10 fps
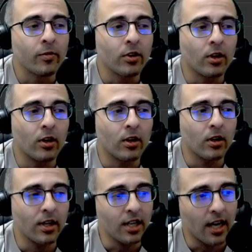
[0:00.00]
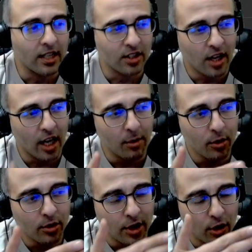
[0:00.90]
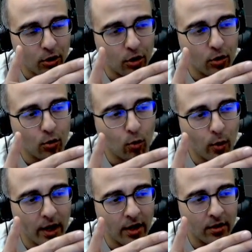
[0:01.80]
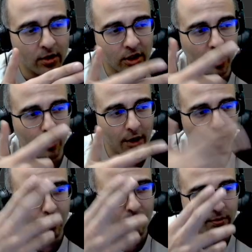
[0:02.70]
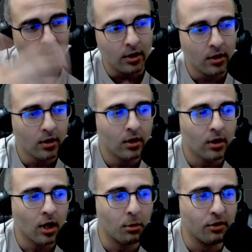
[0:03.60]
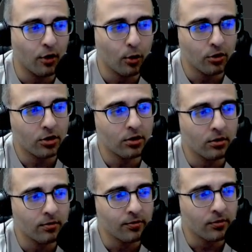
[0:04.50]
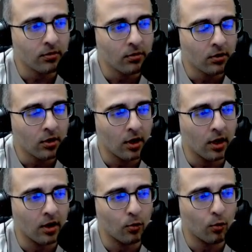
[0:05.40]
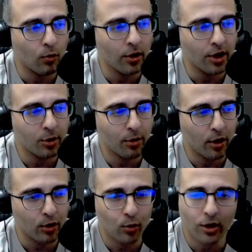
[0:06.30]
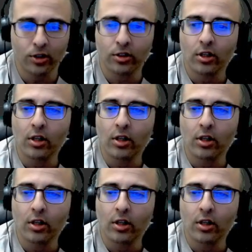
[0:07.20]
And yeah, it has a timer telling you when it's going to run out, how many votes, and where it is progress-wise.